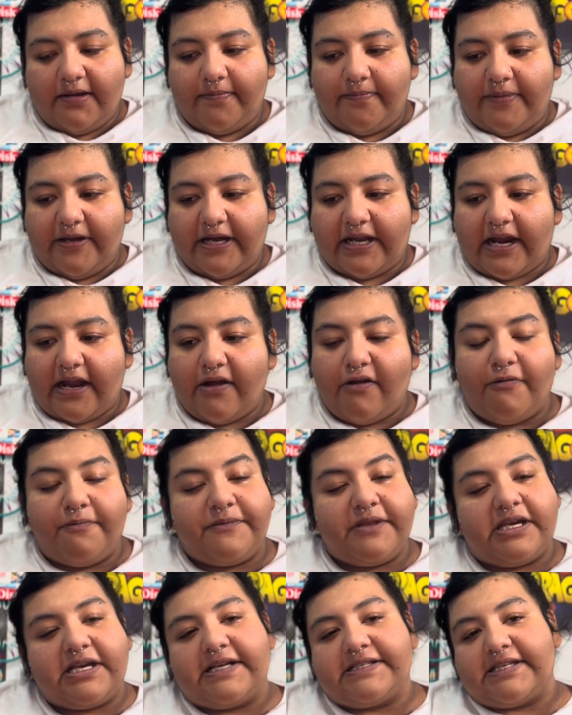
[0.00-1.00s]
but I hope
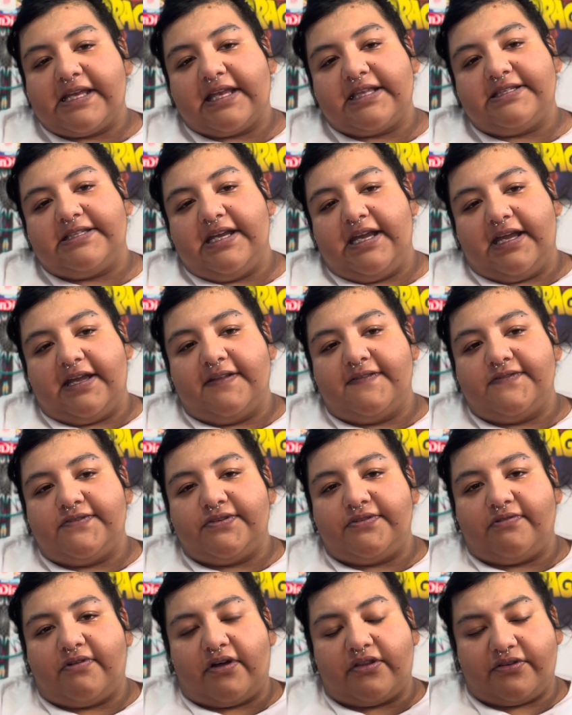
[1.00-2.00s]
that as I dig
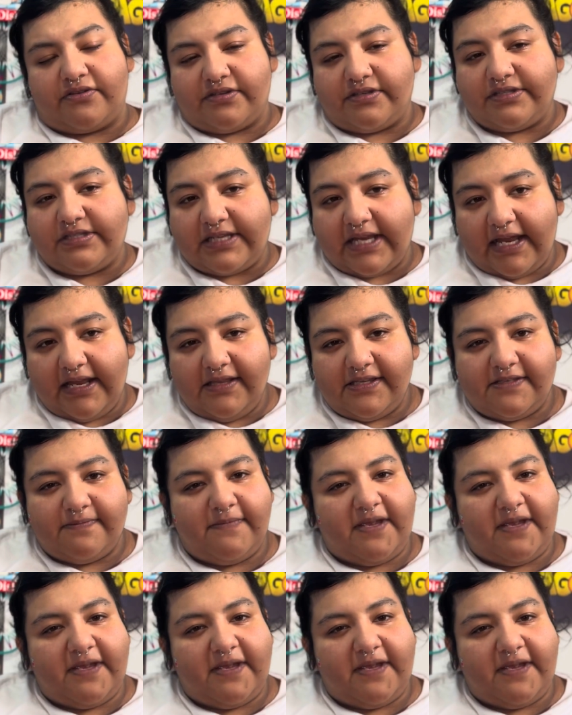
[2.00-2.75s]
into other states,